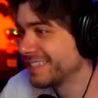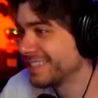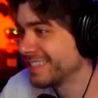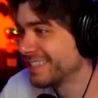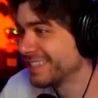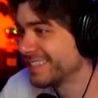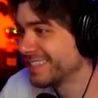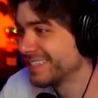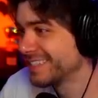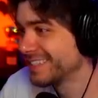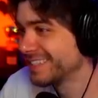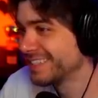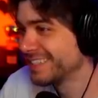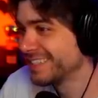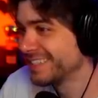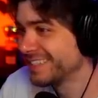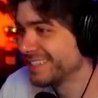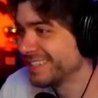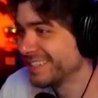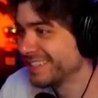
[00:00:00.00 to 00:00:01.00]

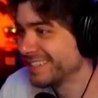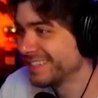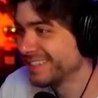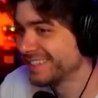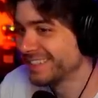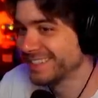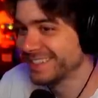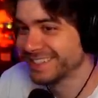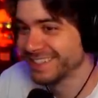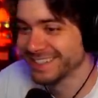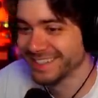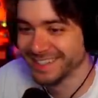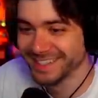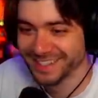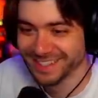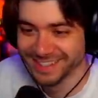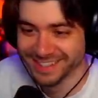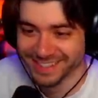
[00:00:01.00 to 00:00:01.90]
[no speech]